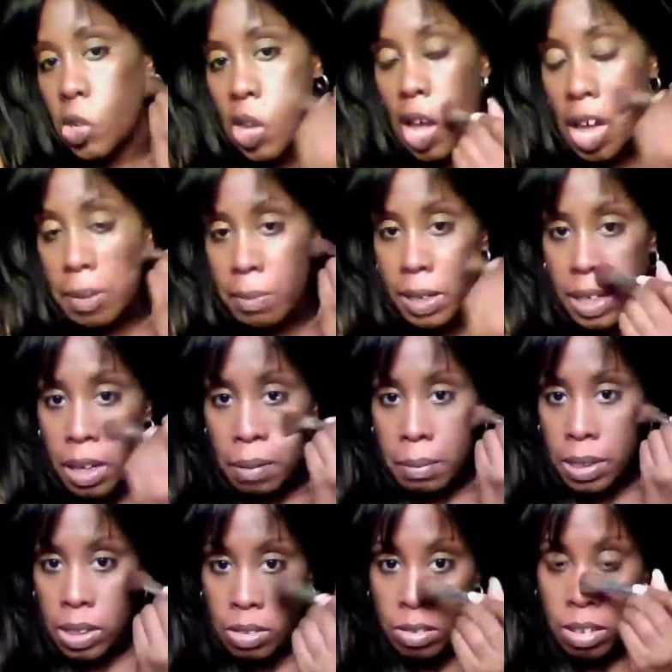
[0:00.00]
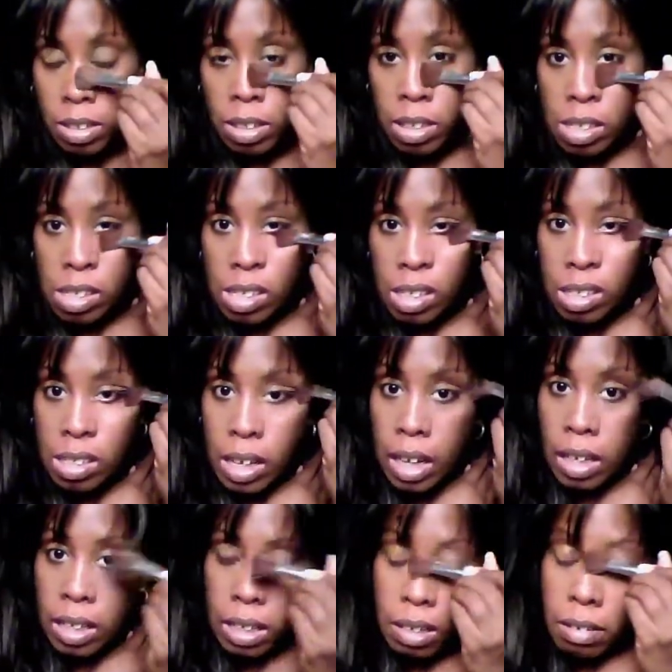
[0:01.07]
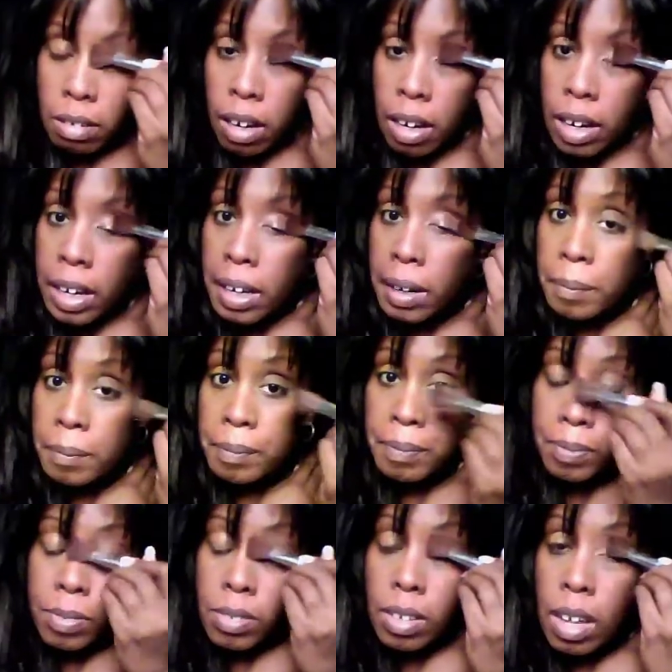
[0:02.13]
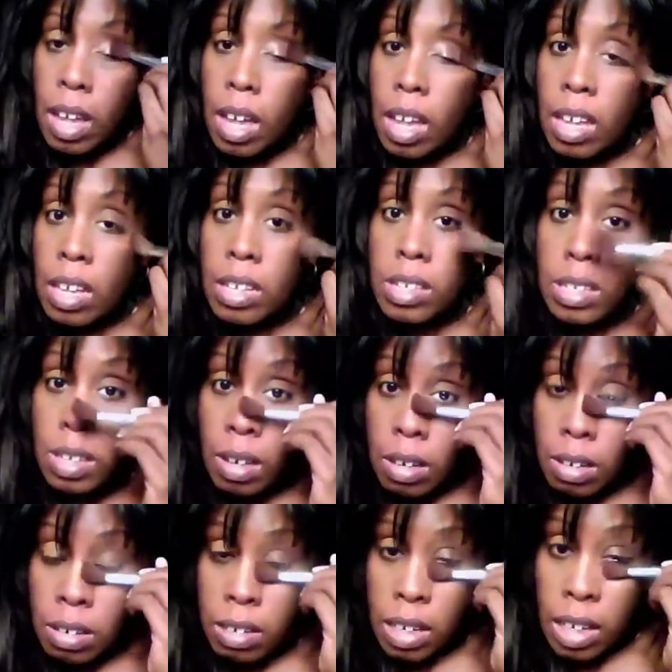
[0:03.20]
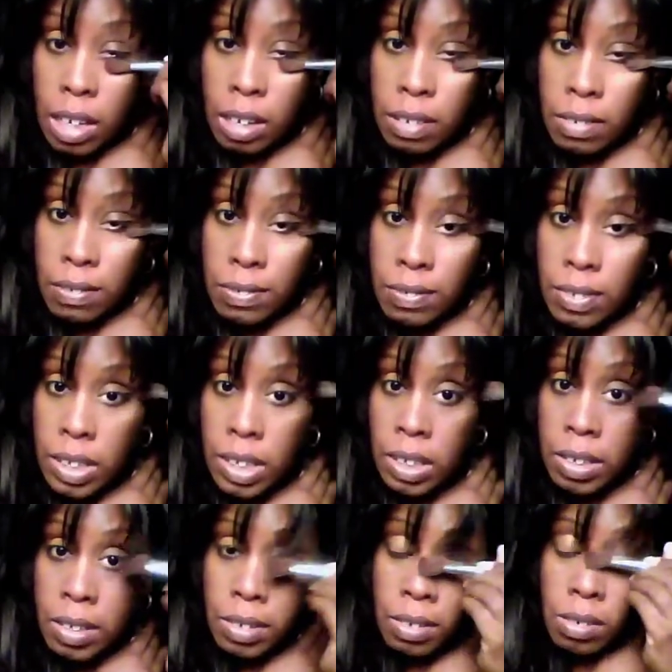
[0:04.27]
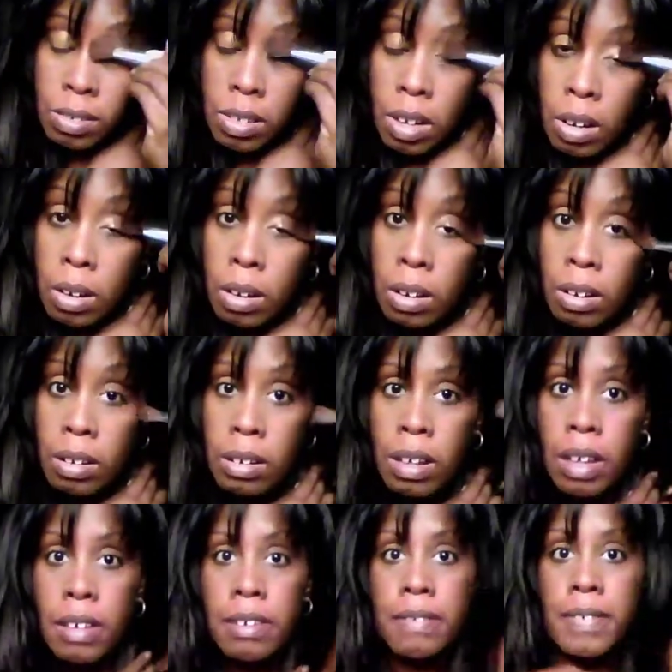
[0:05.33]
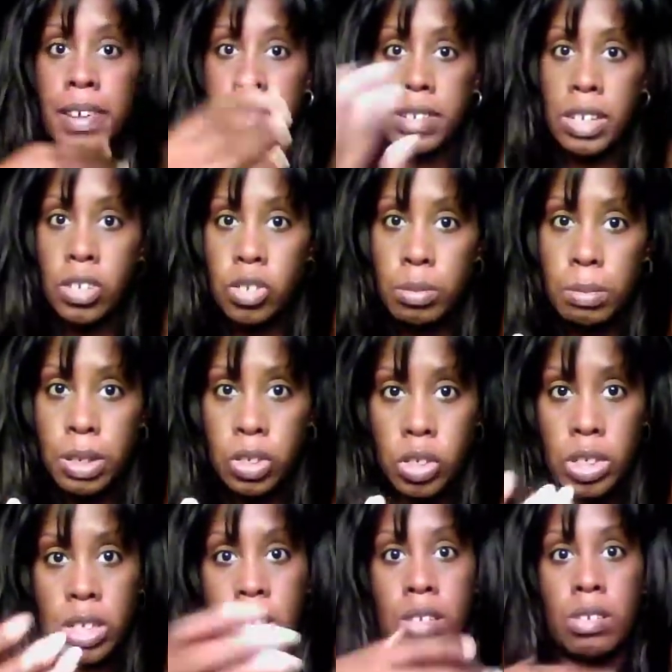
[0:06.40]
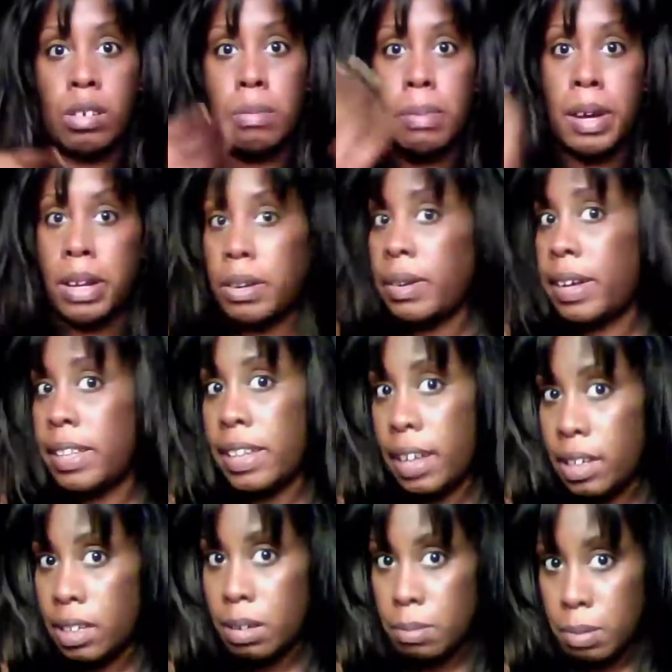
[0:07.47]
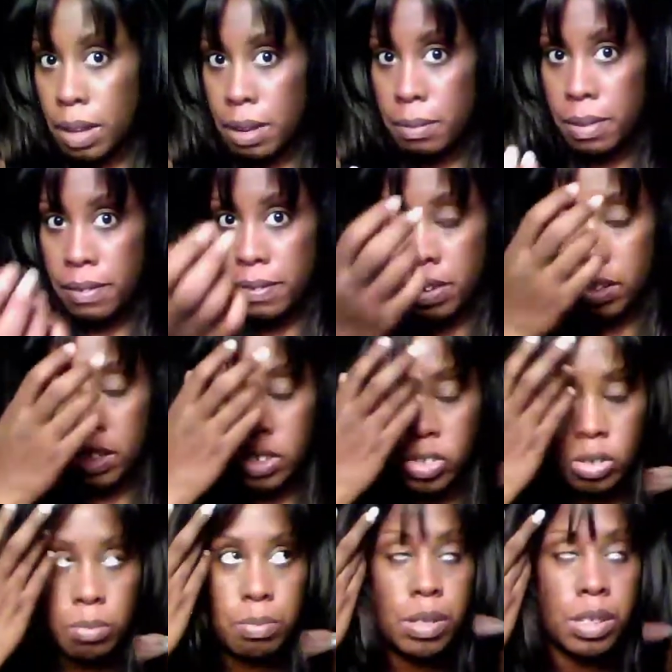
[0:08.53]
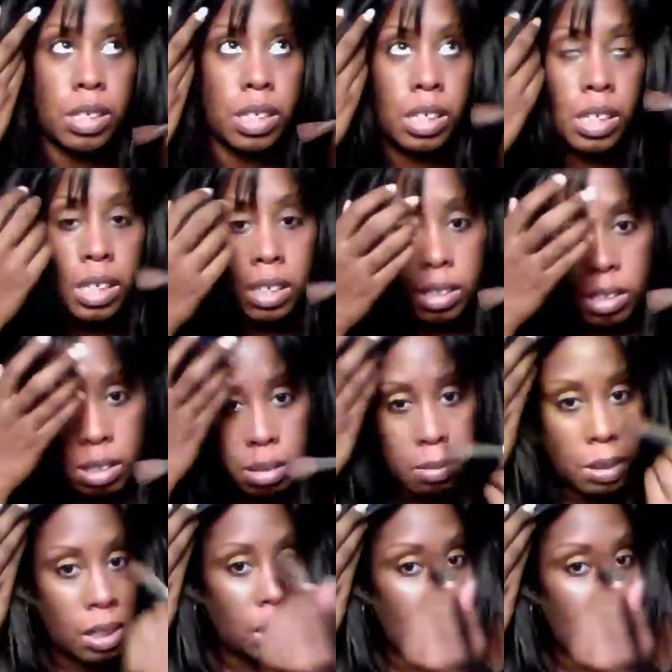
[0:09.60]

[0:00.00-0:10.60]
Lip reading: I may not be doing this exactly right, so if you know of foundation brushes or a better way that I can apply my foundation, please tell me.